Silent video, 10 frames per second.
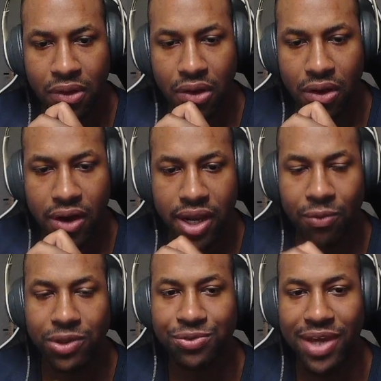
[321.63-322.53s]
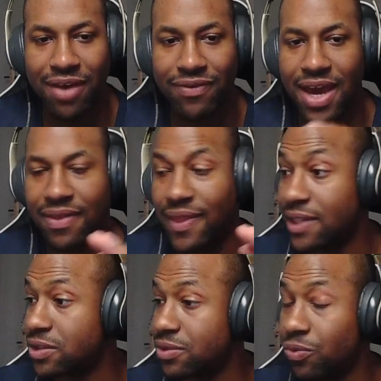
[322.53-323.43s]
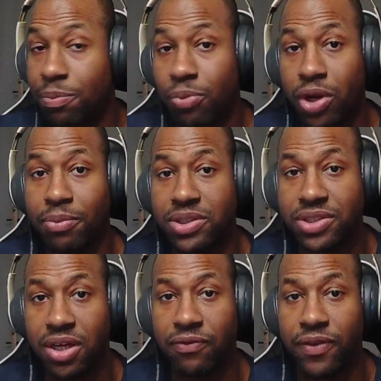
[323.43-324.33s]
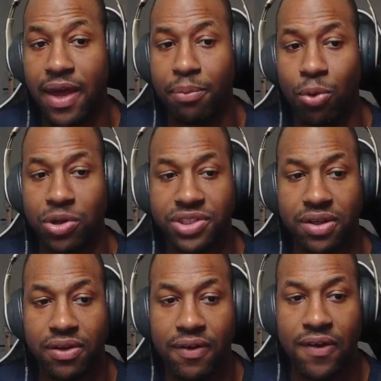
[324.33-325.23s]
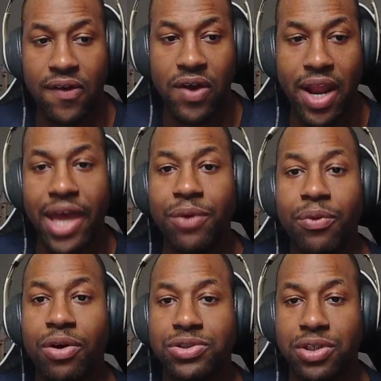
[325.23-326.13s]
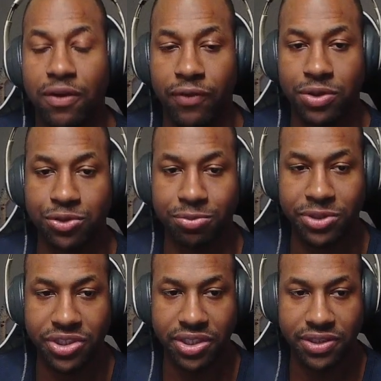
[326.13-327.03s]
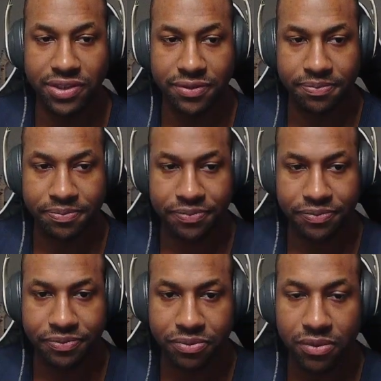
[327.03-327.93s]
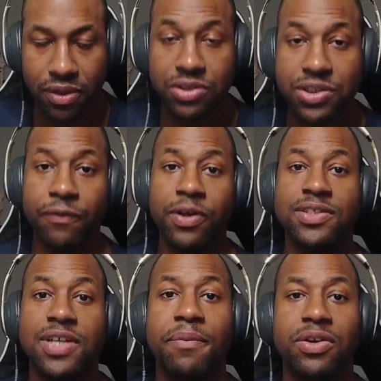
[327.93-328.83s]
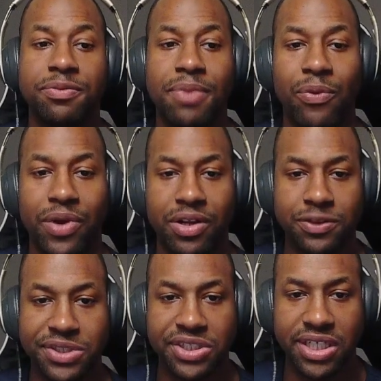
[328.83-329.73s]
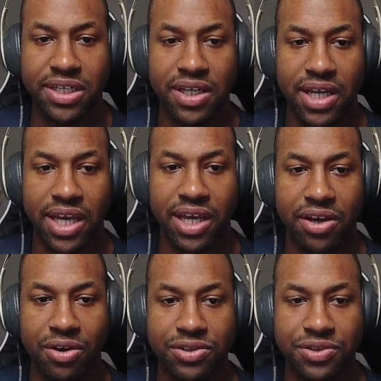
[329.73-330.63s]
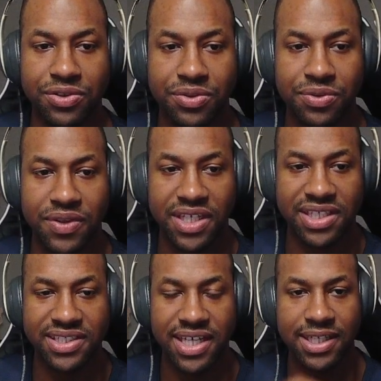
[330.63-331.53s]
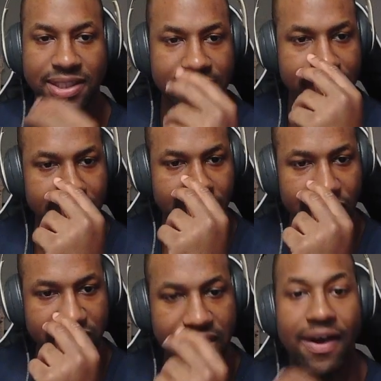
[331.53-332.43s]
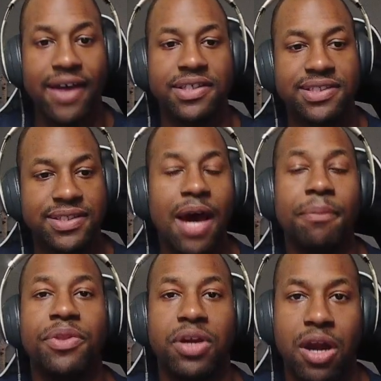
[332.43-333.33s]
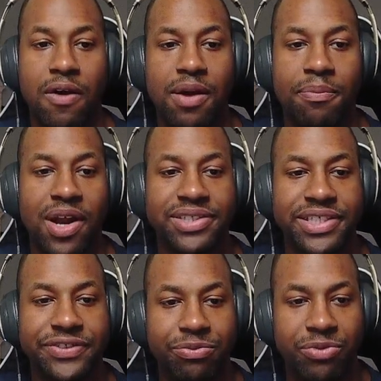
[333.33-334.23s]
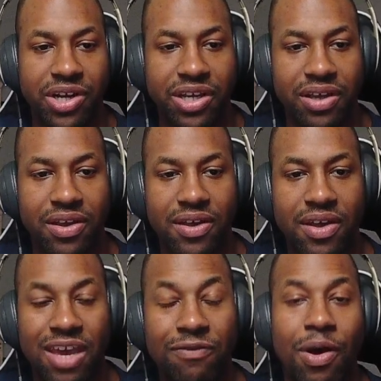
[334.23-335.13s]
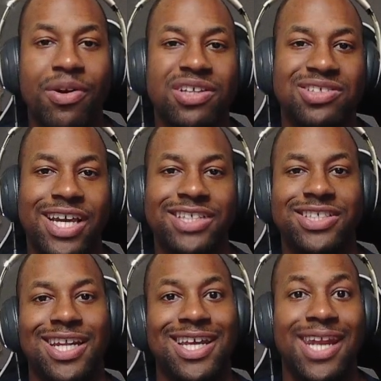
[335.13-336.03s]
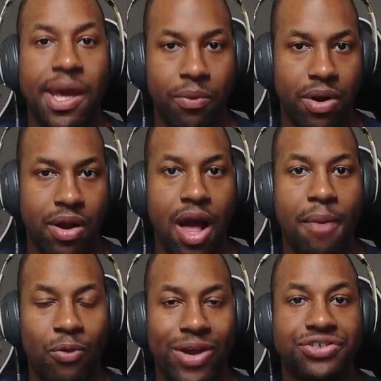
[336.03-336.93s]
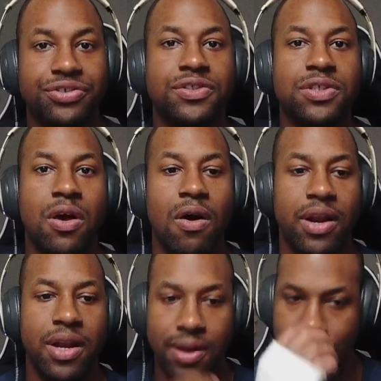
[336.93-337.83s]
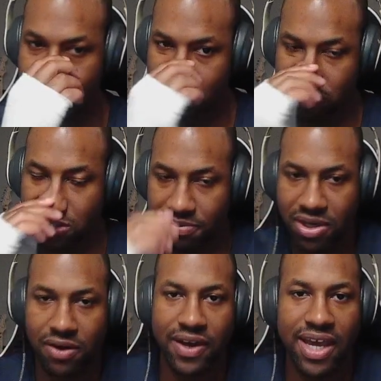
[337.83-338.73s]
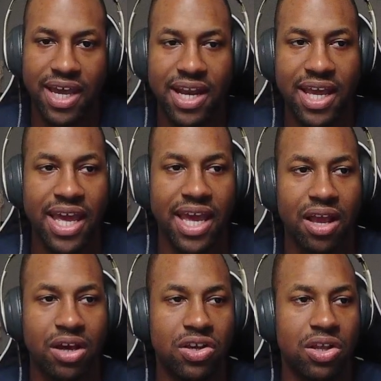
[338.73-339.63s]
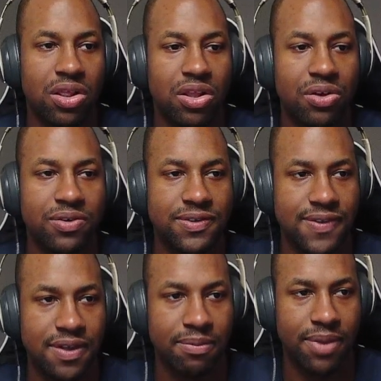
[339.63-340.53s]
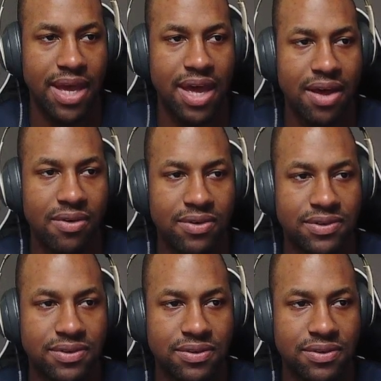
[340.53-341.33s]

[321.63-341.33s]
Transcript: All right, and once we have that, we're pretty much done for that portion. Now you want to go to your virtual machines. So first, I'm gonna go to my Windows machine and go to the settings. But first, I'll have to stop the current process from running if I want to change any network operations on it. So I'm gonna go ahead and close them out.